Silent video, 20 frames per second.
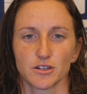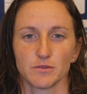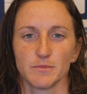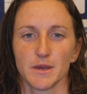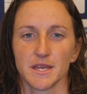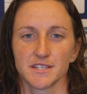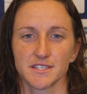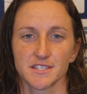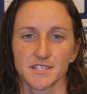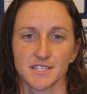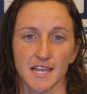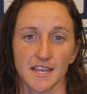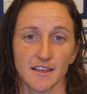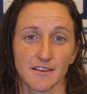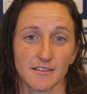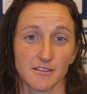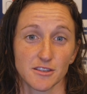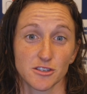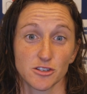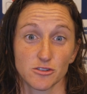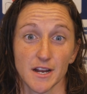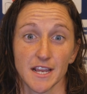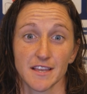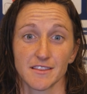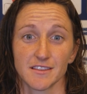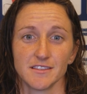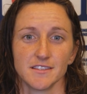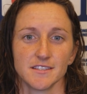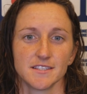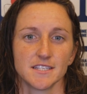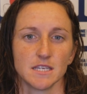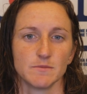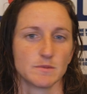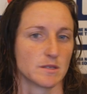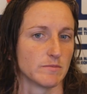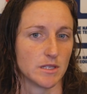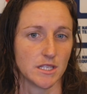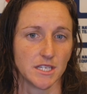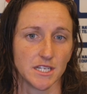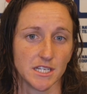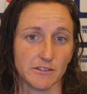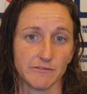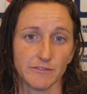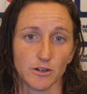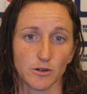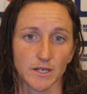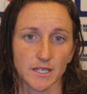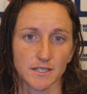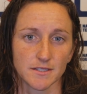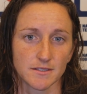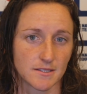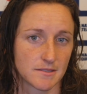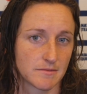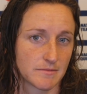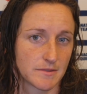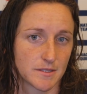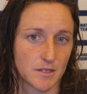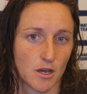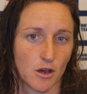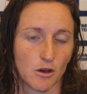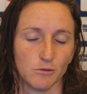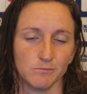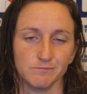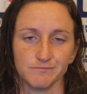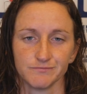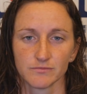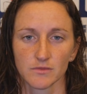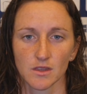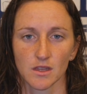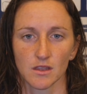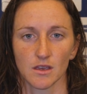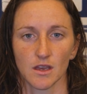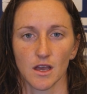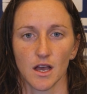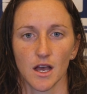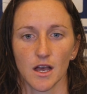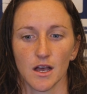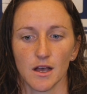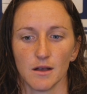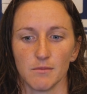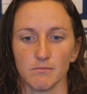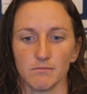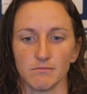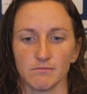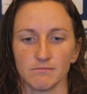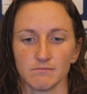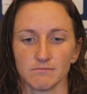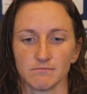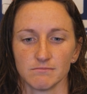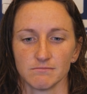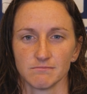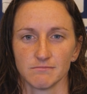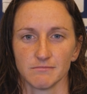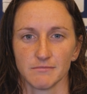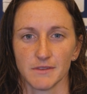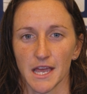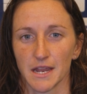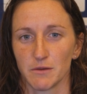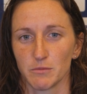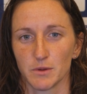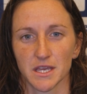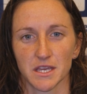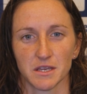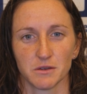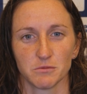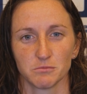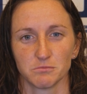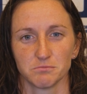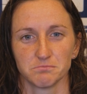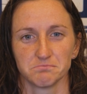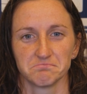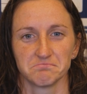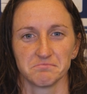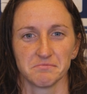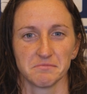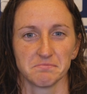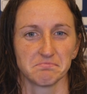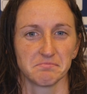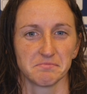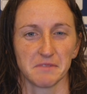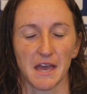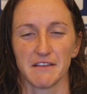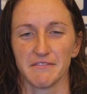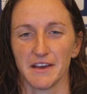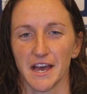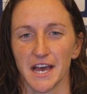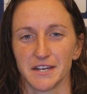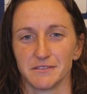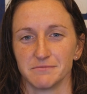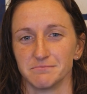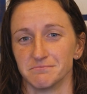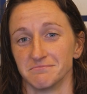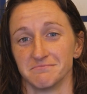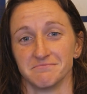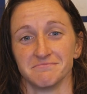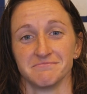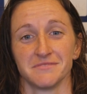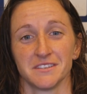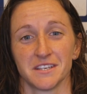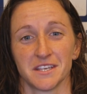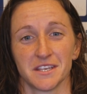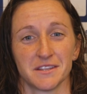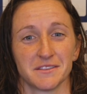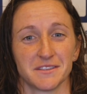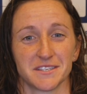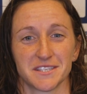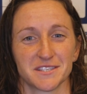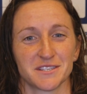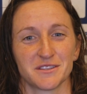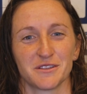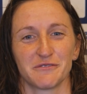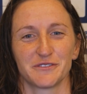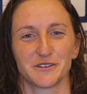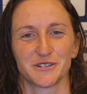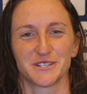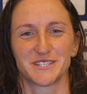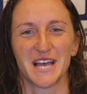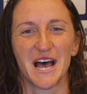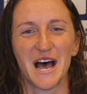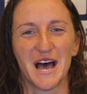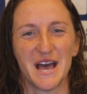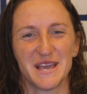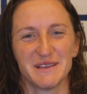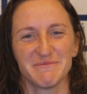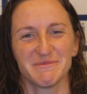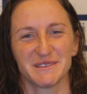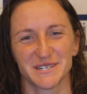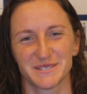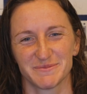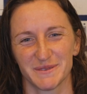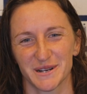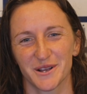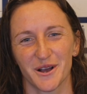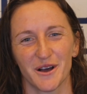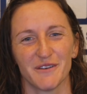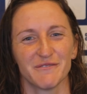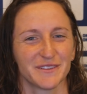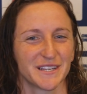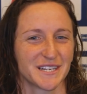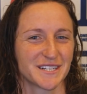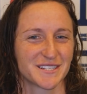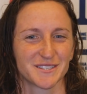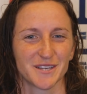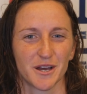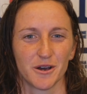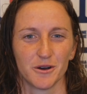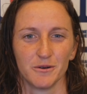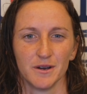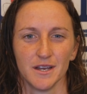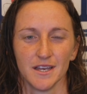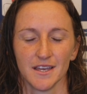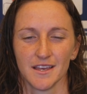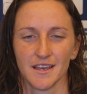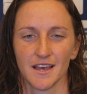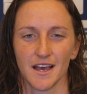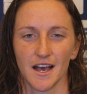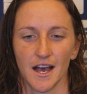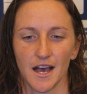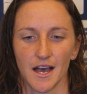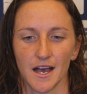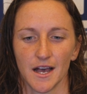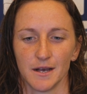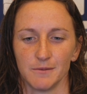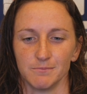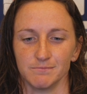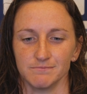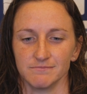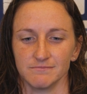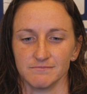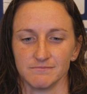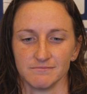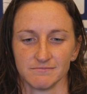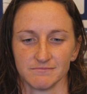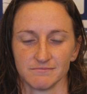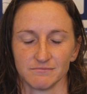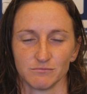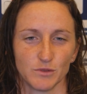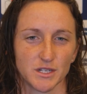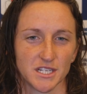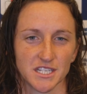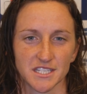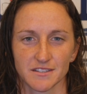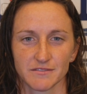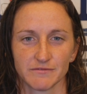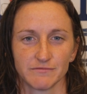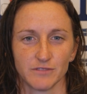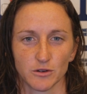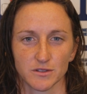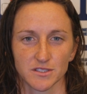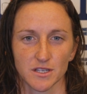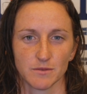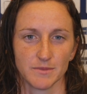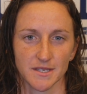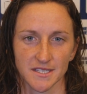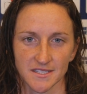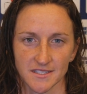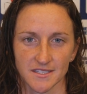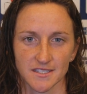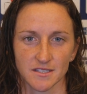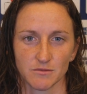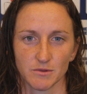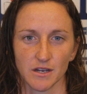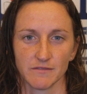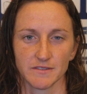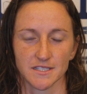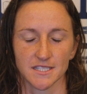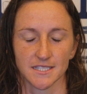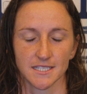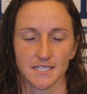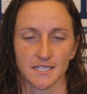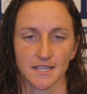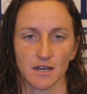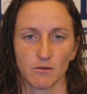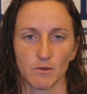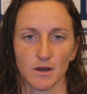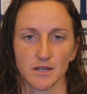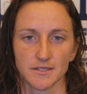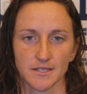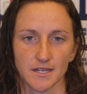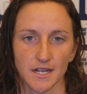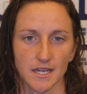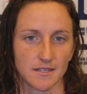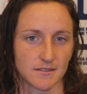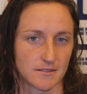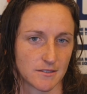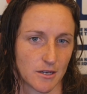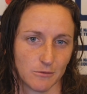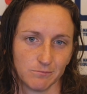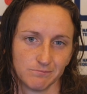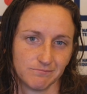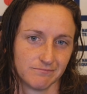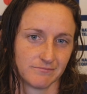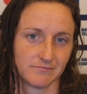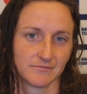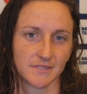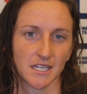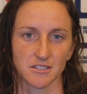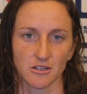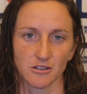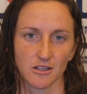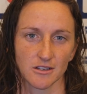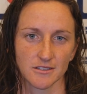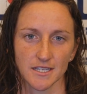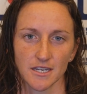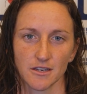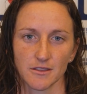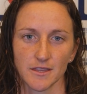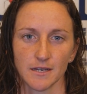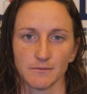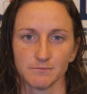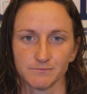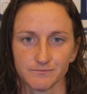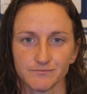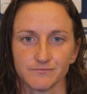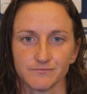tremendous strength in this team's ability to focus. So, and we have had, this isn't the first time there's been conflict. So we just focus on business, and we obviously did that well tonight. So that's all I'll say on that.